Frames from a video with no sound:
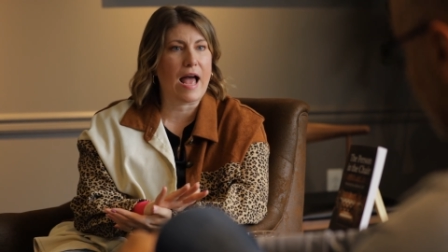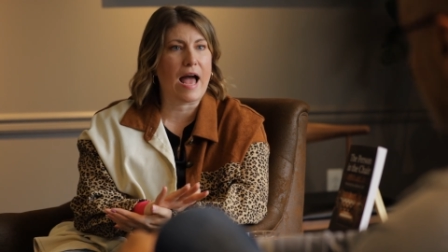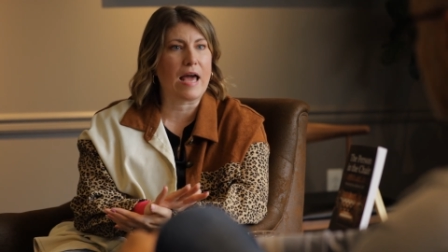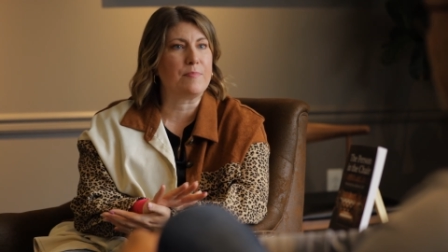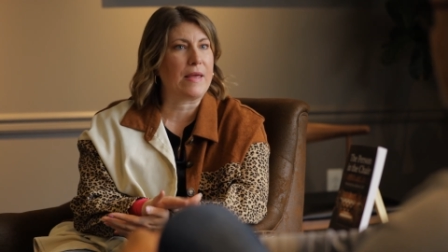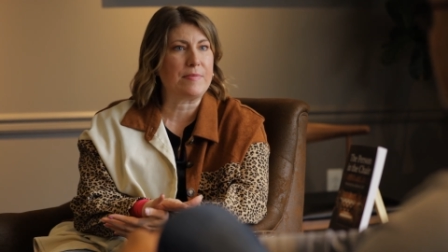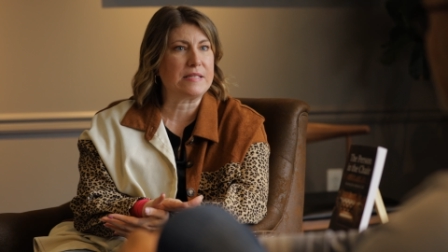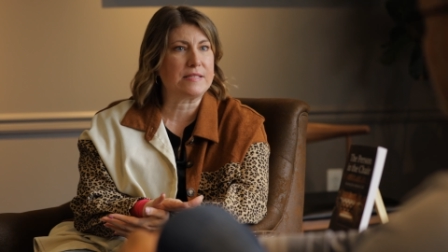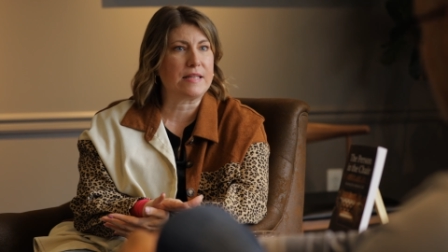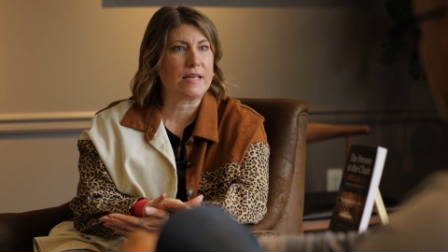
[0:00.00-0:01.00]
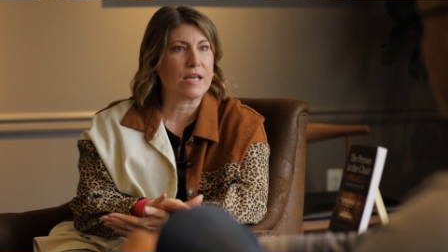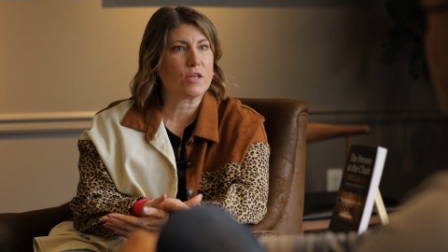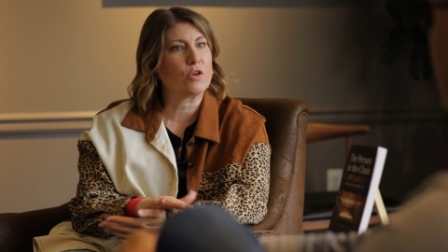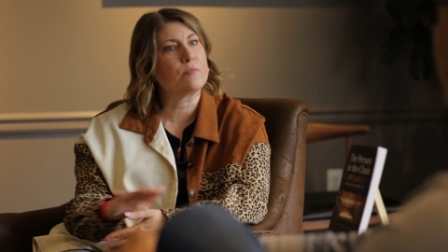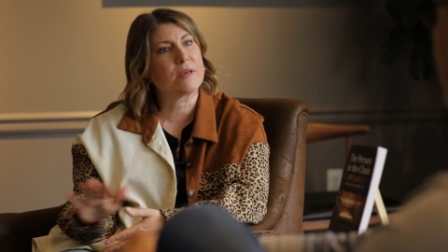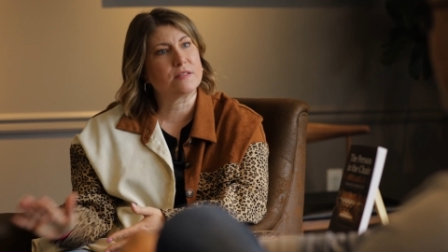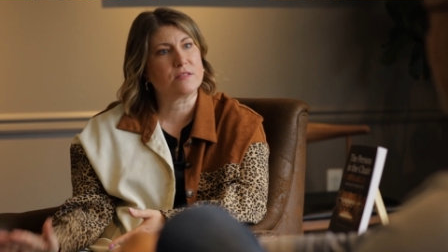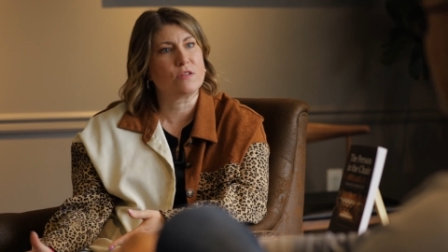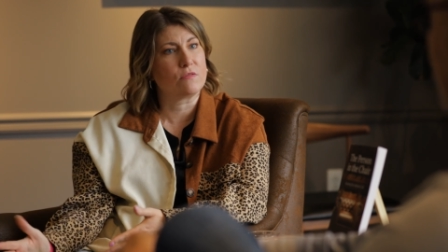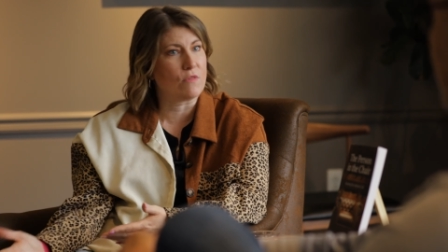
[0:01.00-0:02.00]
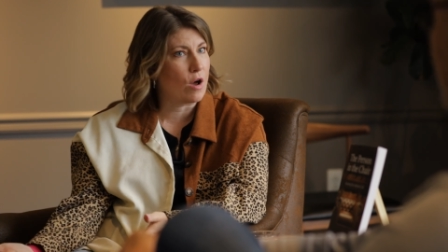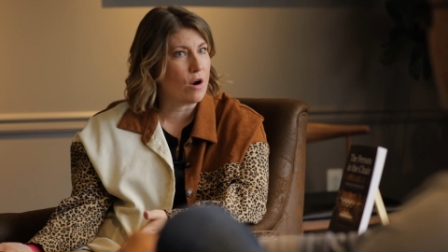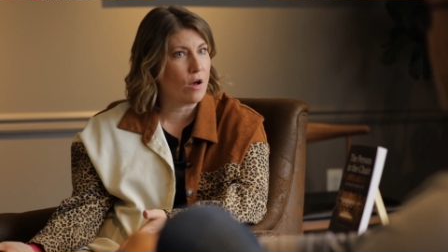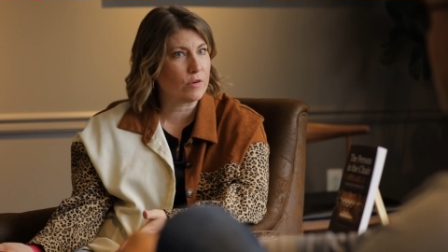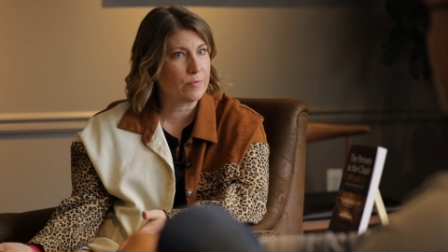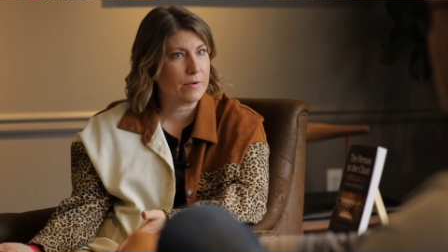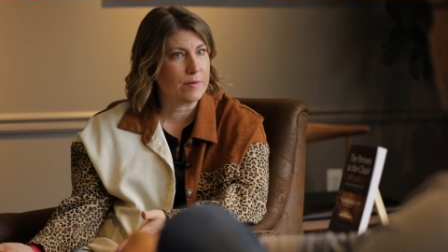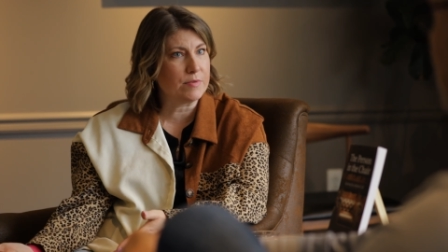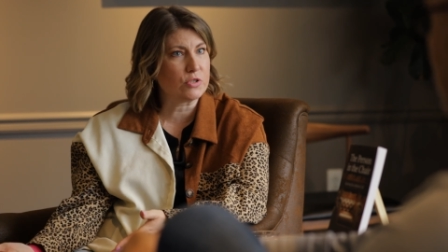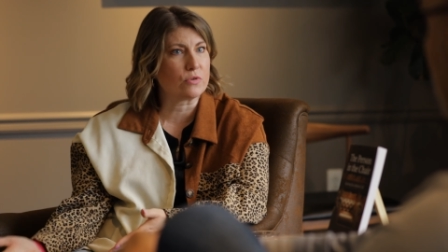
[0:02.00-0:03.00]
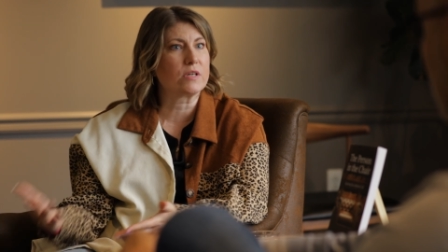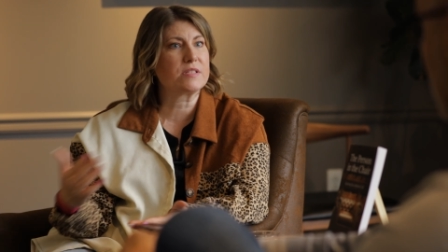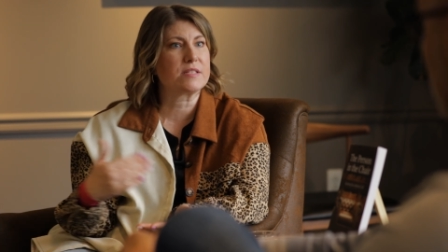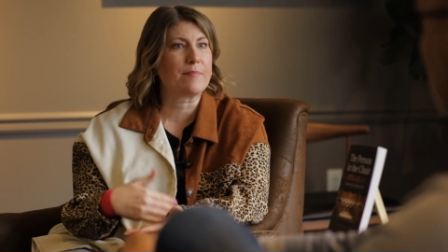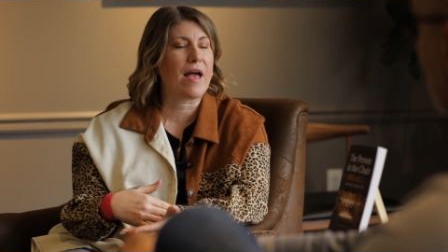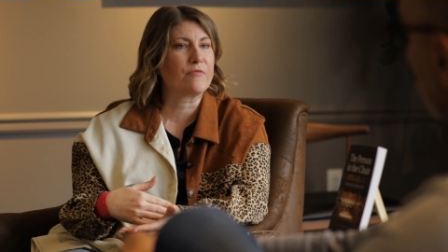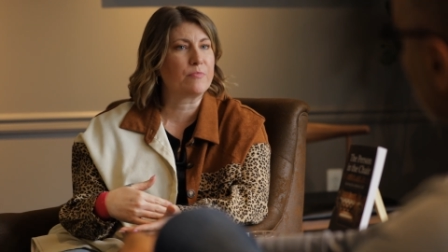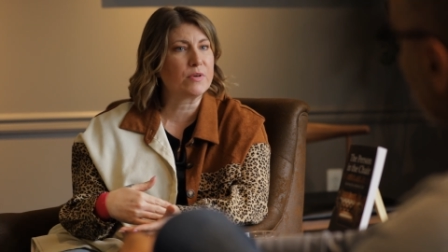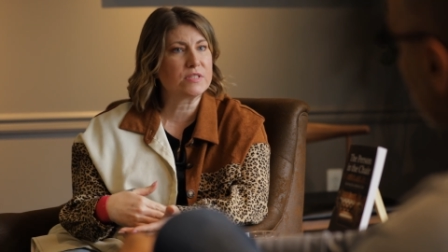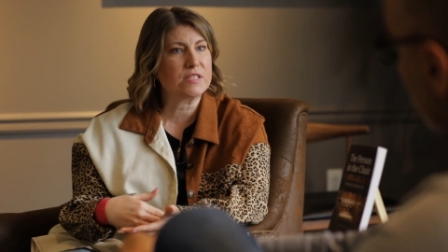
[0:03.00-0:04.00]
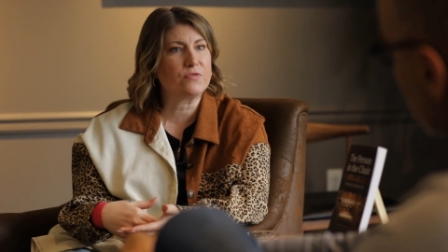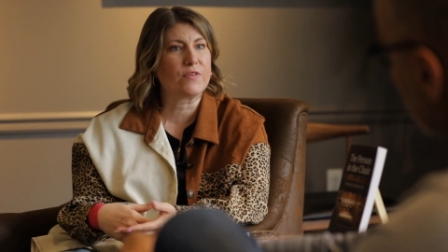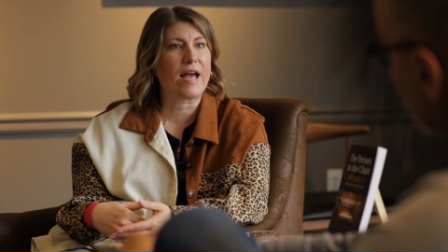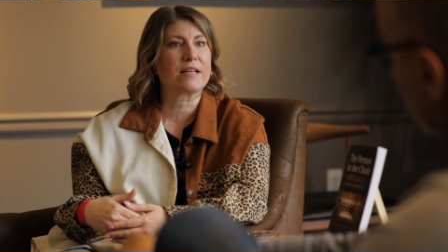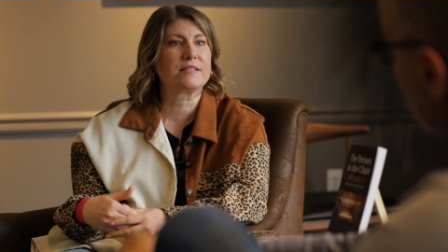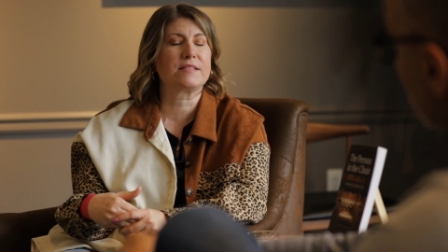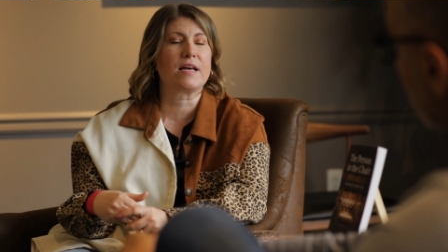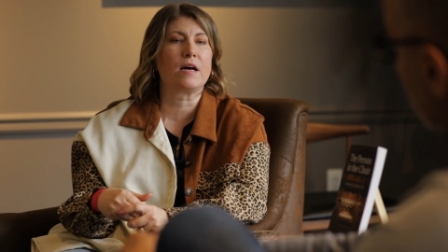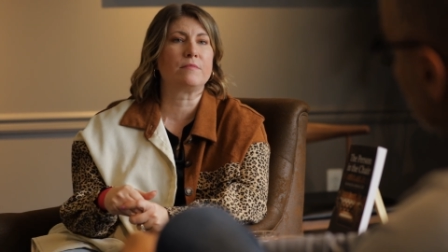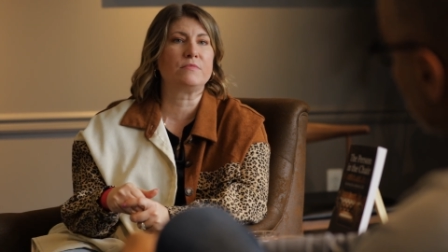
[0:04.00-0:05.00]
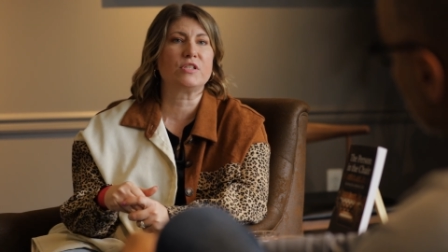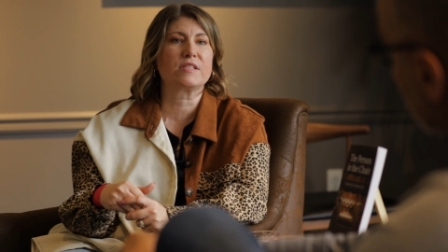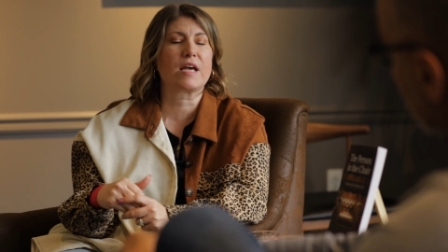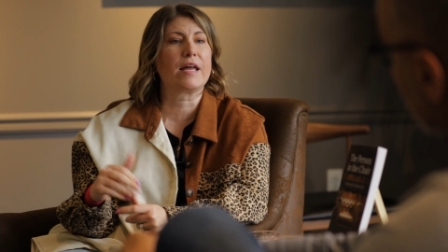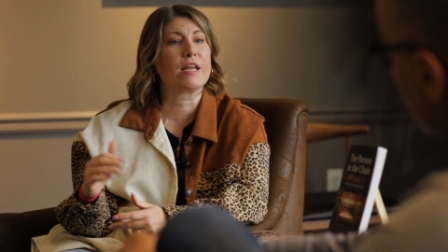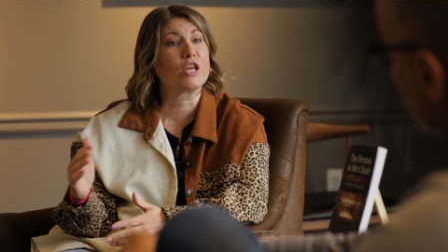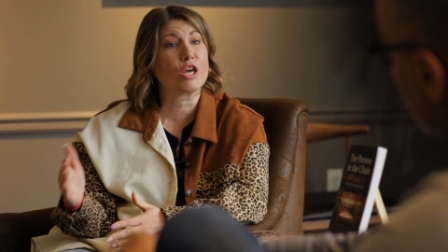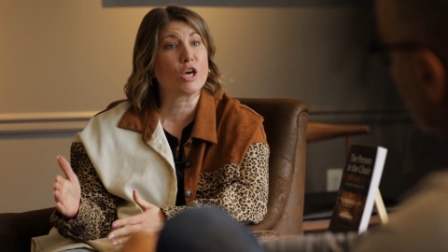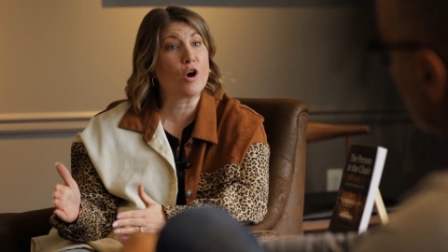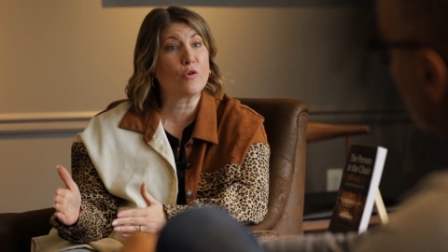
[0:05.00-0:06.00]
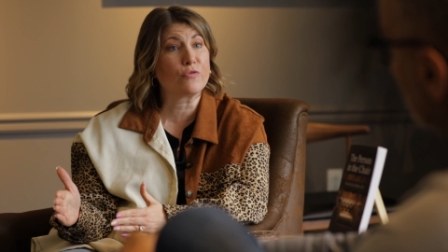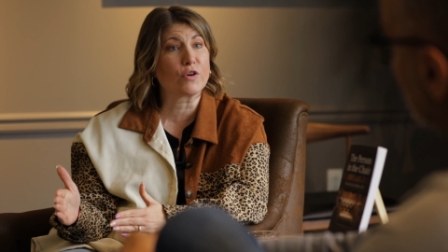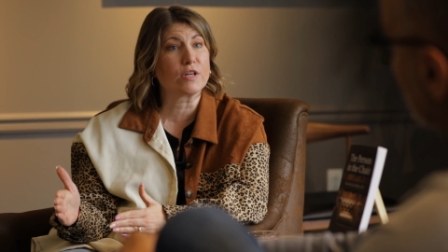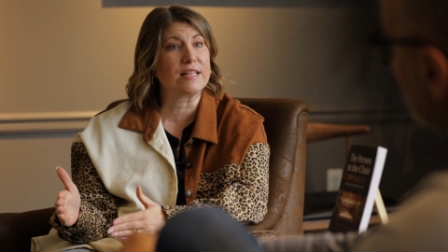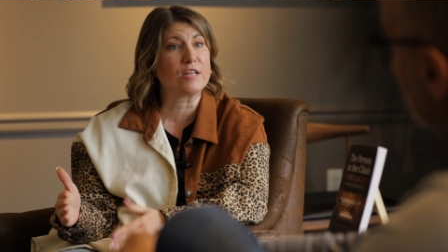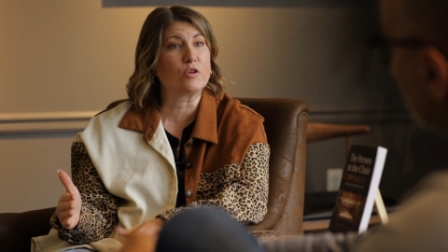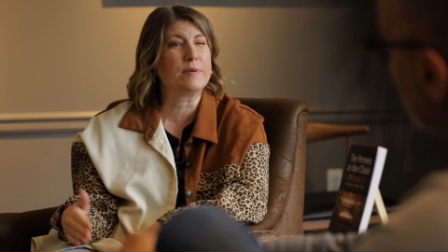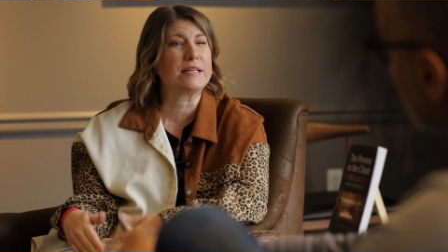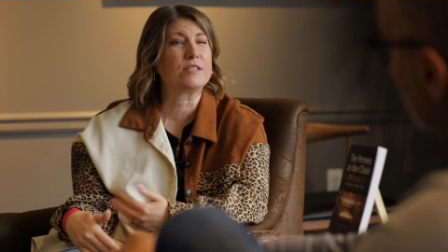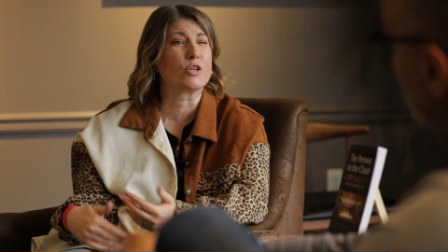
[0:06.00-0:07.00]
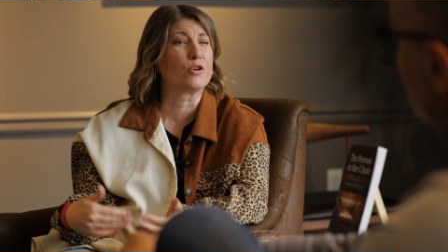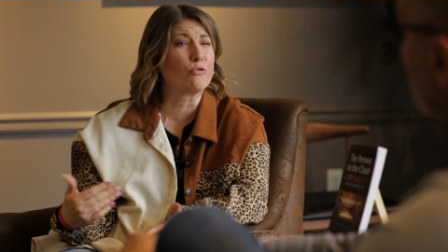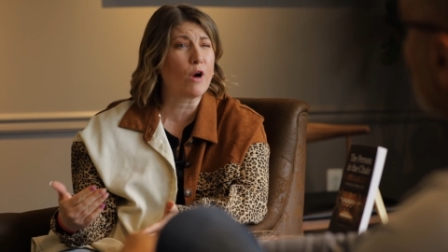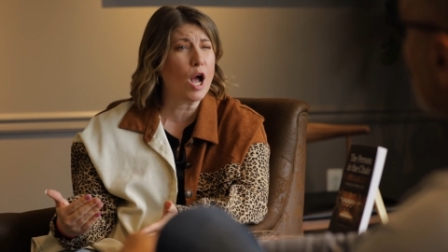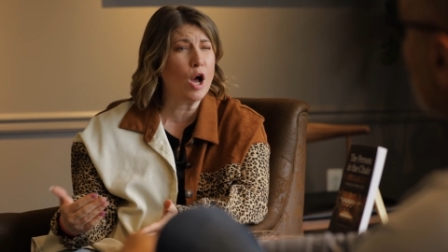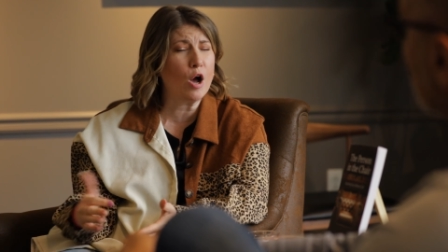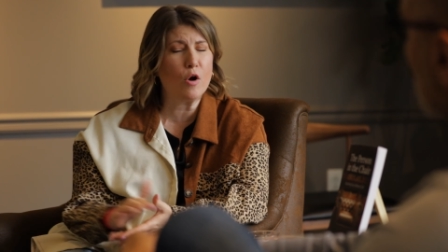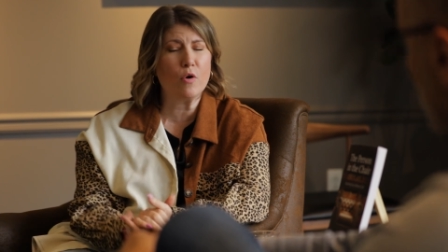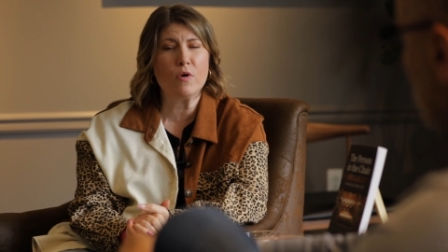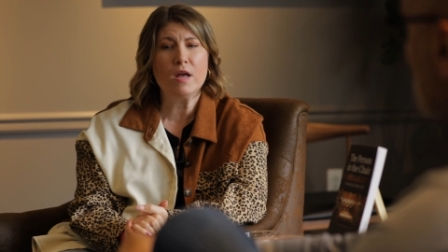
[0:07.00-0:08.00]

had babies in the NICU because not all are premature. Some have birth defects, some just kind of go for a little bit to grow.